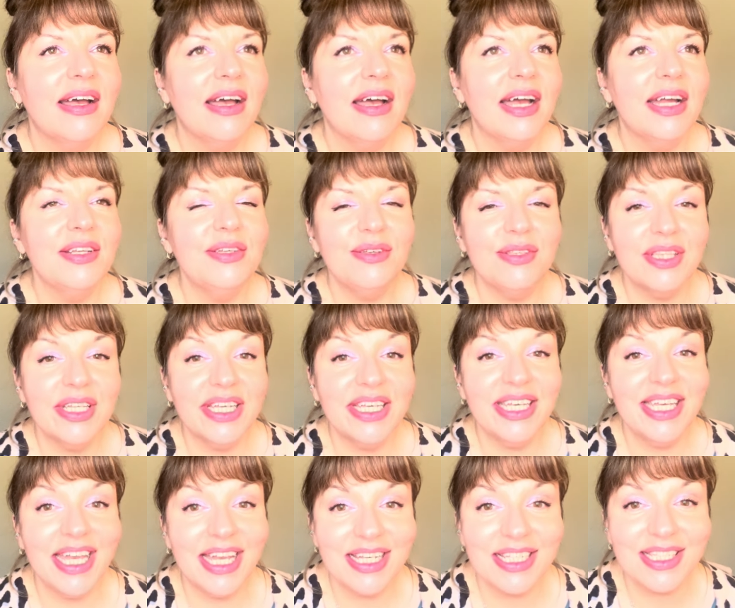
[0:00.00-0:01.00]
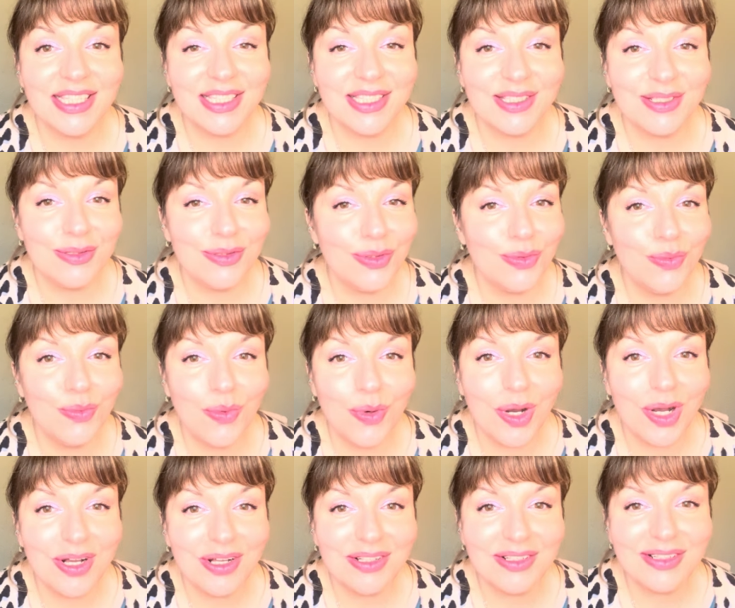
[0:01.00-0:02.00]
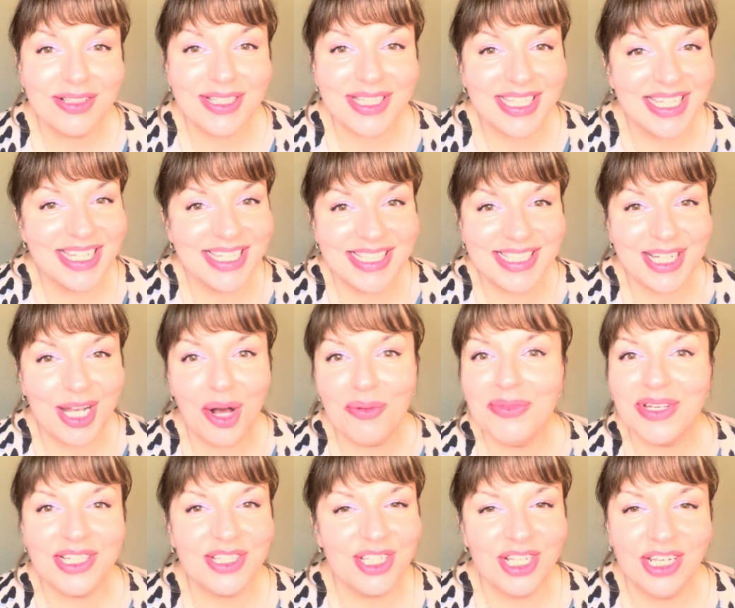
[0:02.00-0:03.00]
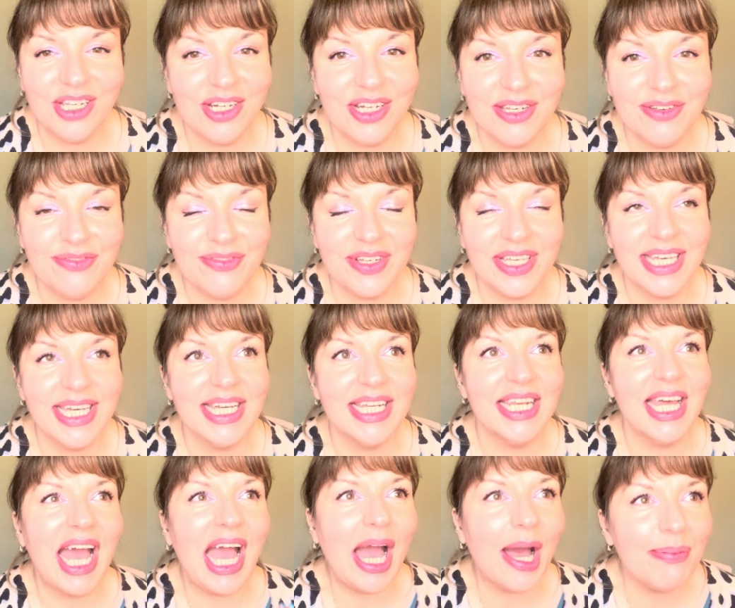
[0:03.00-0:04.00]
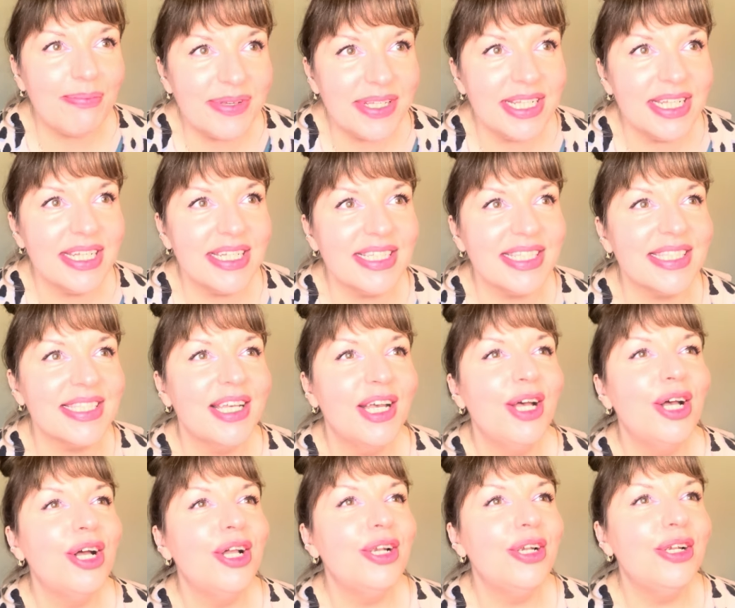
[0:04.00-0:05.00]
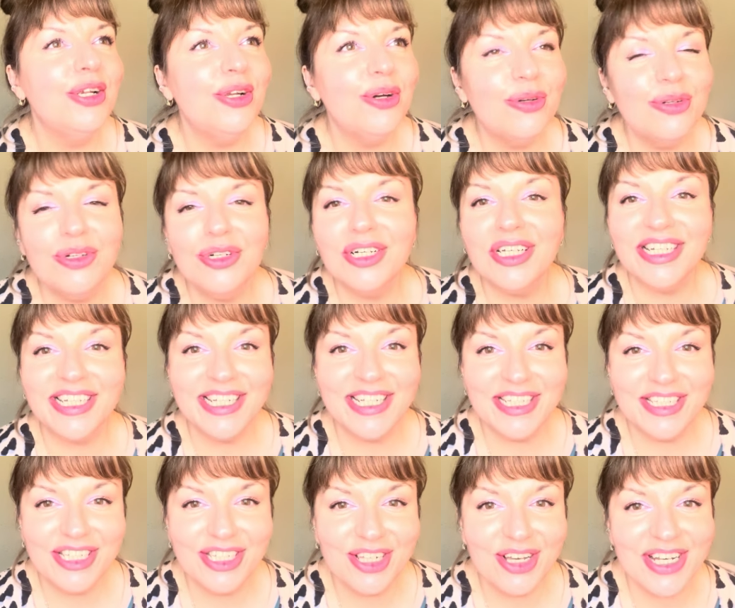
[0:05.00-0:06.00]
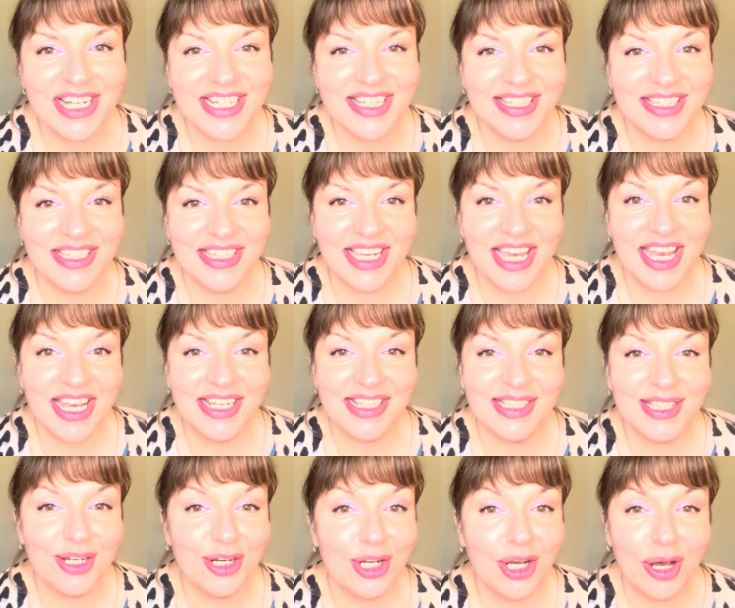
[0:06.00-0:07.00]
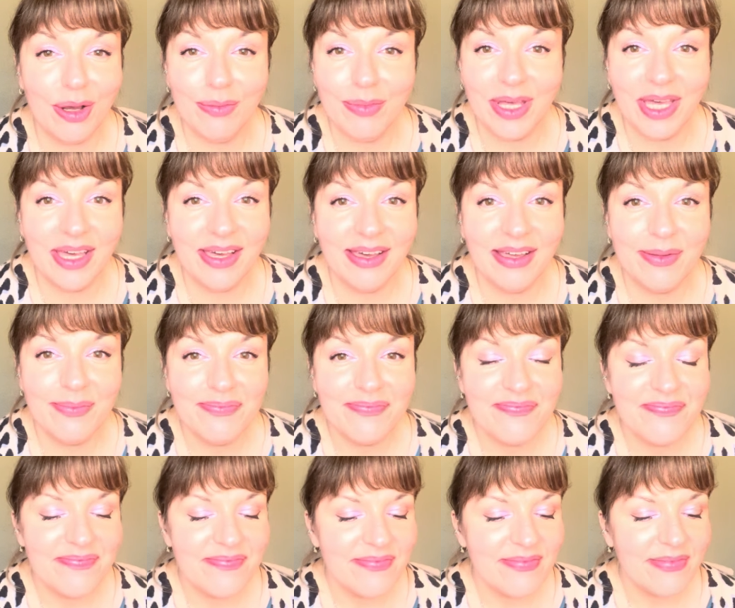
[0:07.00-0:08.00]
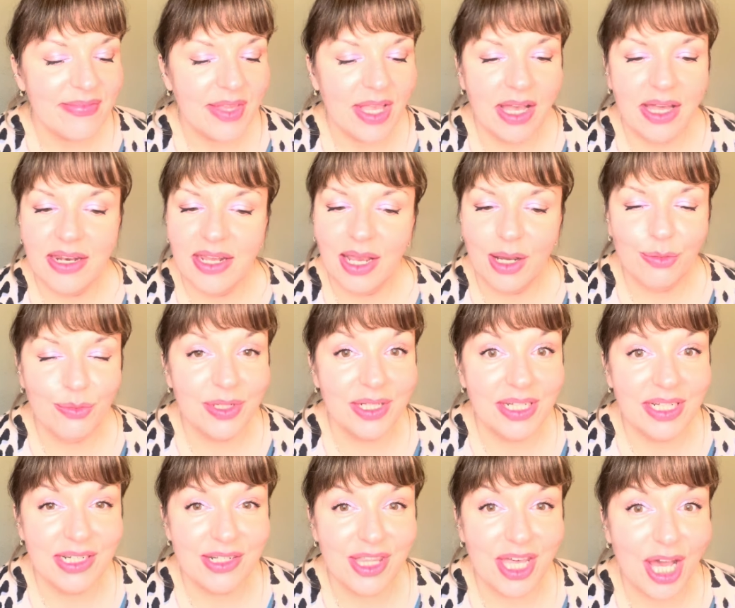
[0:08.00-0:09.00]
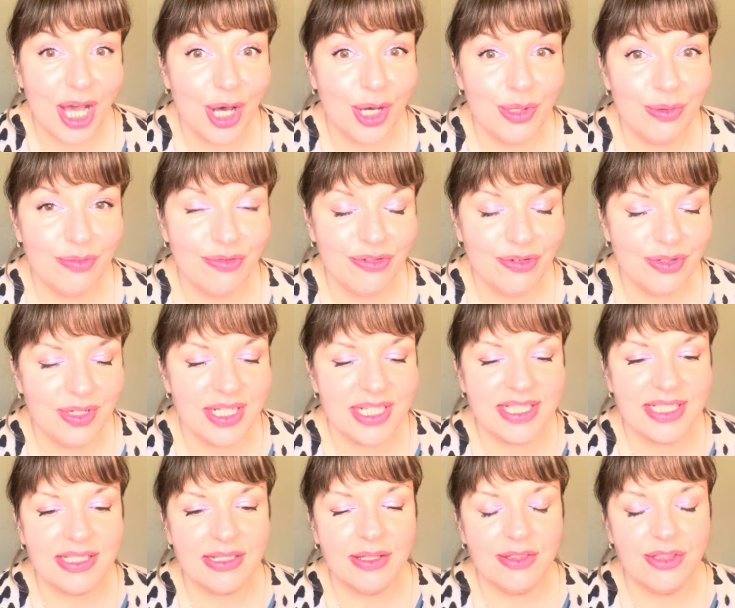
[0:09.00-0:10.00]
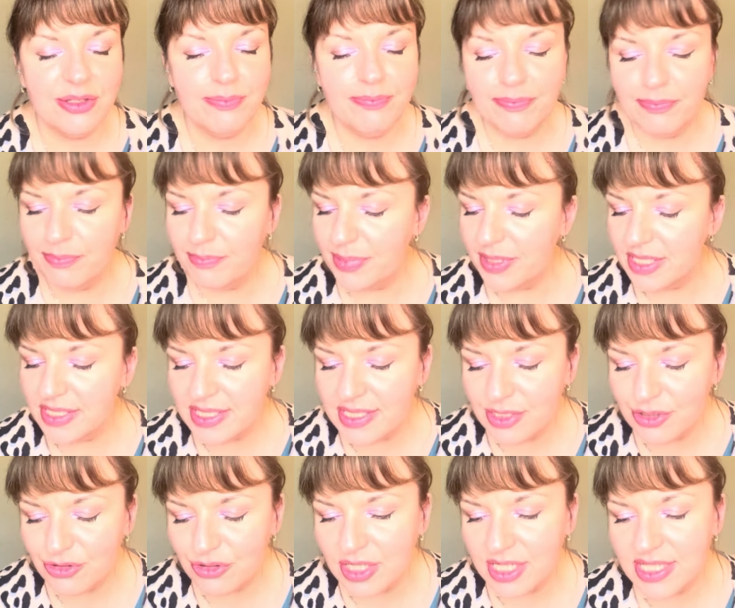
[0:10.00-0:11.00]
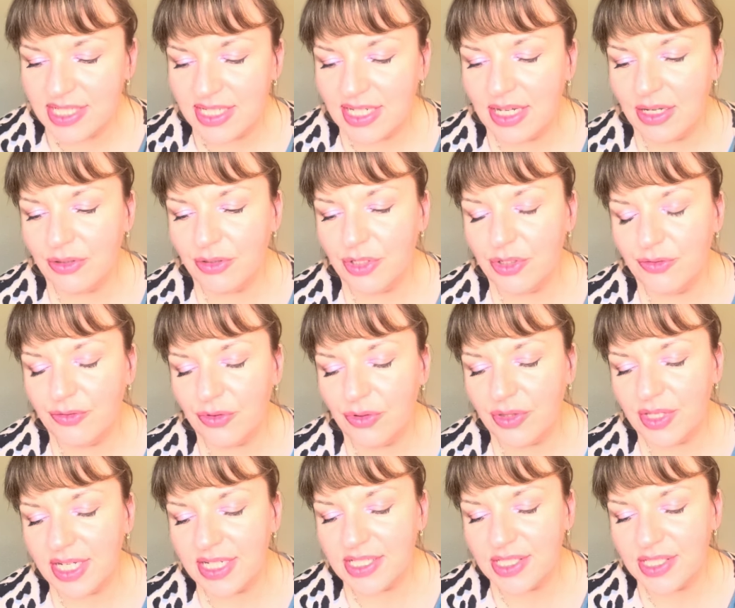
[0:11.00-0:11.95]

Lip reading: and you think, yes, the world is coming to life again. Happiness, longer, lighter days are coming, and how we need that hopefulness. But as it dries down, you've got that